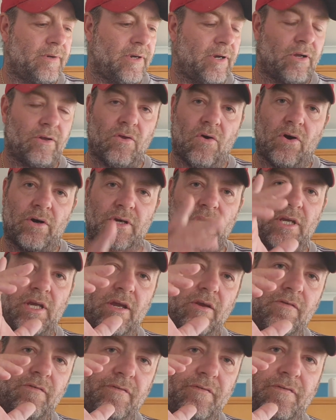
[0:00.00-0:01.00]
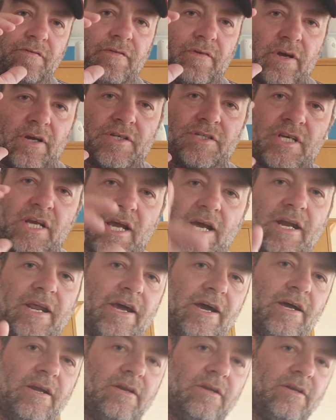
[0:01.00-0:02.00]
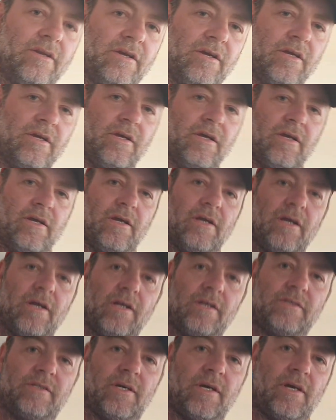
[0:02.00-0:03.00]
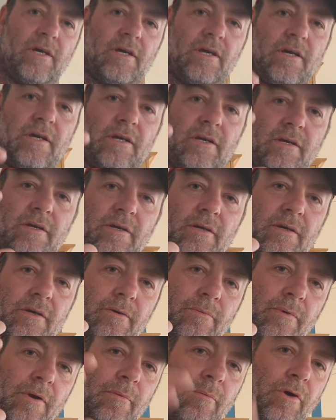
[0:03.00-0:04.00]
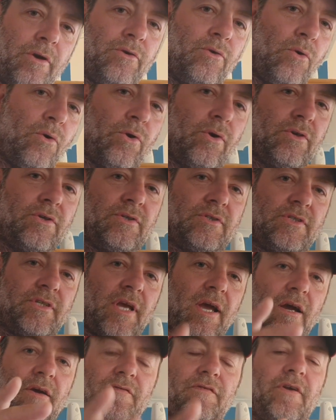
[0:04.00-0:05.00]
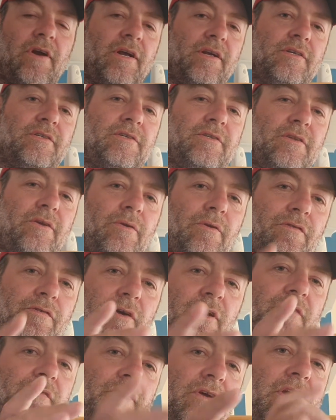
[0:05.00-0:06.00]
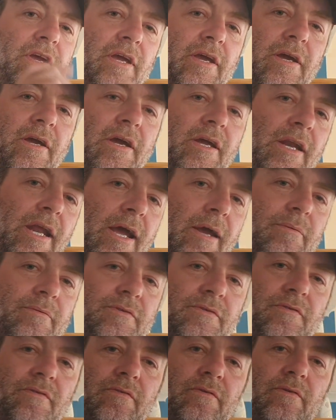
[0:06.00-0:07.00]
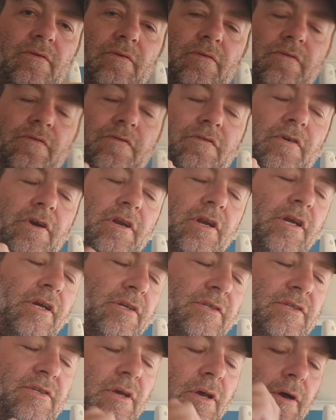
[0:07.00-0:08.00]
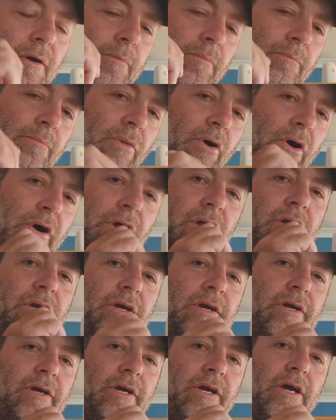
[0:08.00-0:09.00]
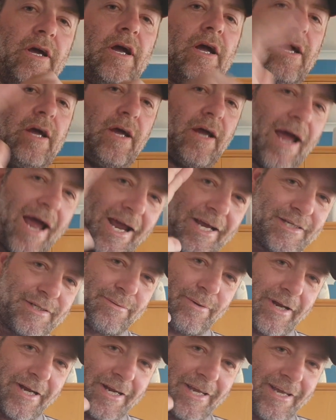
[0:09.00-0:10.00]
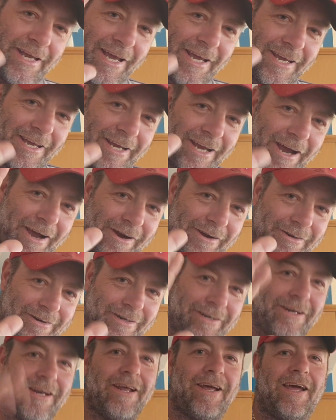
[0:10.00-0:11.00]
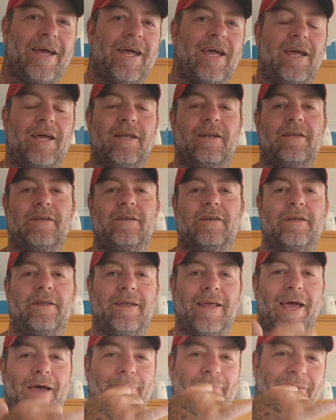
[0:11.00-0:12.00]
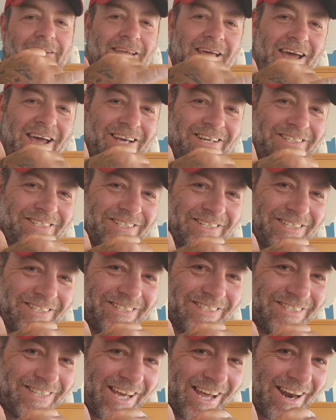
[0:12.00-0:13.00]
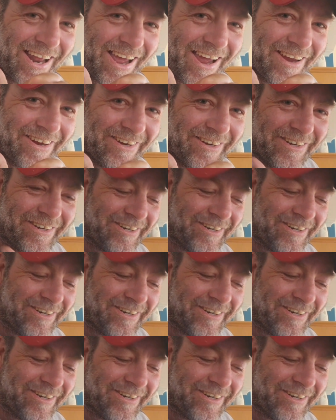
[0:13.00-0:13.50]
I'd like to give a shout out to one of my daughter's young friends, little Fifi. Her name's Phoenix Boy. Hey sweetie, how you going? And happy days, Saturday.